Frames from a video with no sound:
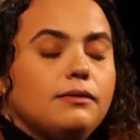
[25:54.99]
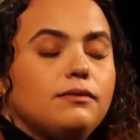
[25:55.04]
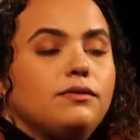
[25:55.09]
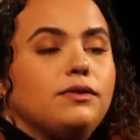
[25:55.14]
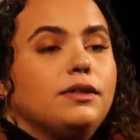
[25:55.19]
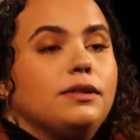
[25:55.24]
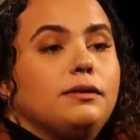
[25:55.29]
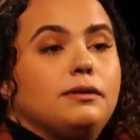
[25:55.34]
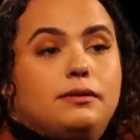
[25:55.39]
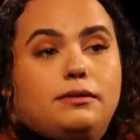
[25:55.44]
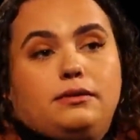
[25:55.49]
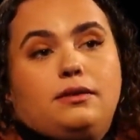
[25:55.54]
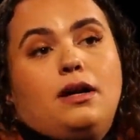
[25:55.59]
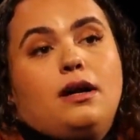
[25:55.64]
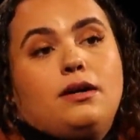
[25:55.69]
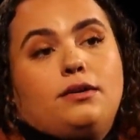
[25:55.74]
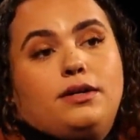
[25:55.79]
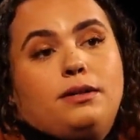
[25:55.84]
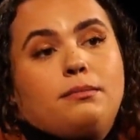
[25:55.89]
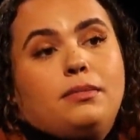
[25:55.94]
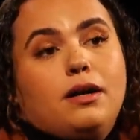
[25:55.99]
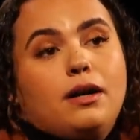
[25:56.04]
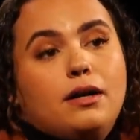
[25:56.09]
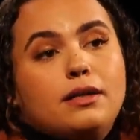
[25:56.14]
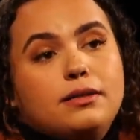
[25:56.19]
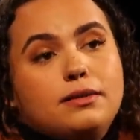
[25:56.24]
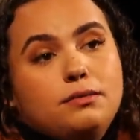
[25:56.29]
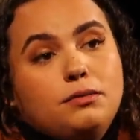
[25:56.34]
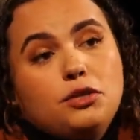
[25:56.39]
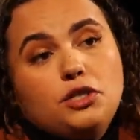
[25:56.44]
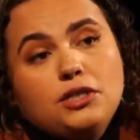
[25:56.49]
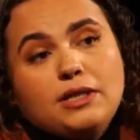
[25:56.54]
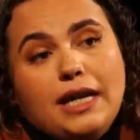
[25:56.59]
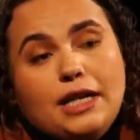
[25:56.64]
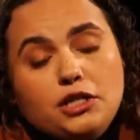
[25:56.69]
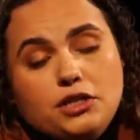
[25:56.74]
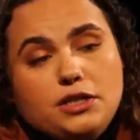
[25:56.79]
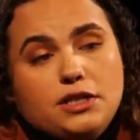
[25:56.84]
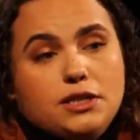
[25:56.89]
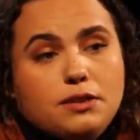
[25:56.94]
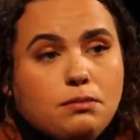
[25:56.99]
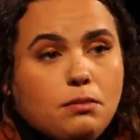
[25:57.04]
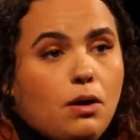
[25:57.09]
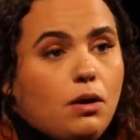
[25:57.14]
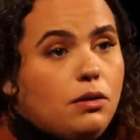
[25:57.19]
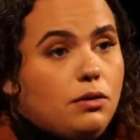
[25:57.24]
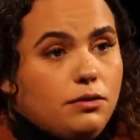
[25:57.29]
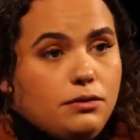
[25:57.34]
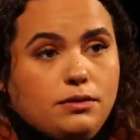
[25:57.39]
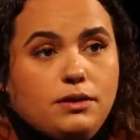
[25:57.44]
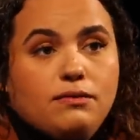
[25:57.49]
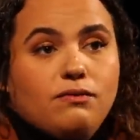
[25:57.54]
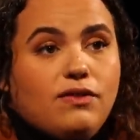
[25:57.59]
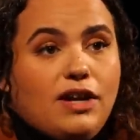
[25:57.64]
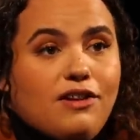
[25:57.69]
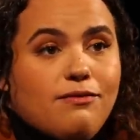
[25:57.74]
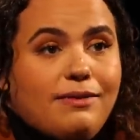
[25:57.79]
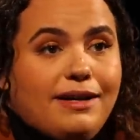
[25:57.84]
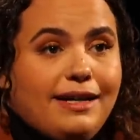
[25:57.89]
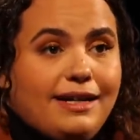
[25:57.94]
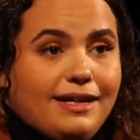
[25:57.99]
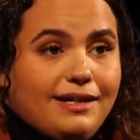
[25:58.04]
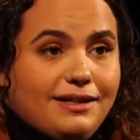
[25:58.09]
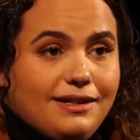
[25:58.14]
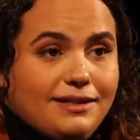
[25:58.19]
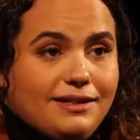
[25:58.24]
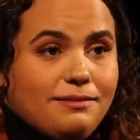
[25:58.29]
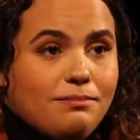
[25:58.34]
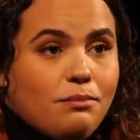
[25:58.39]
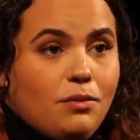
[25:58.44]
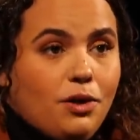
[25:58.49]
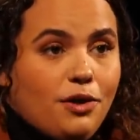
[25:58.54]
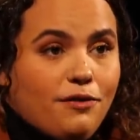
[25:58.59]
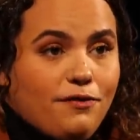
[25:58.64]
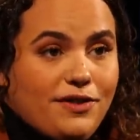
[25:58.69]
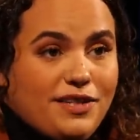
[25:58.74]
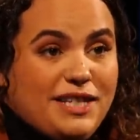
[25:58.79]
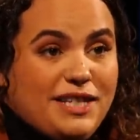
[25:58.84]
foot concrete box, which is actually smaller than 5x8 because more of the